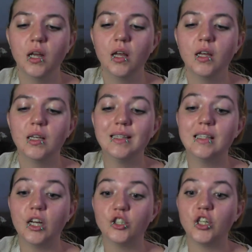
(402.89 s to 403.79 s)

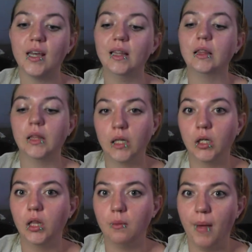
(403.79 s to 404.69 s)
such a little
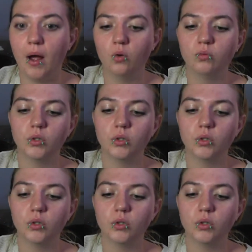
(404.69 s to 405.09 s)
amount.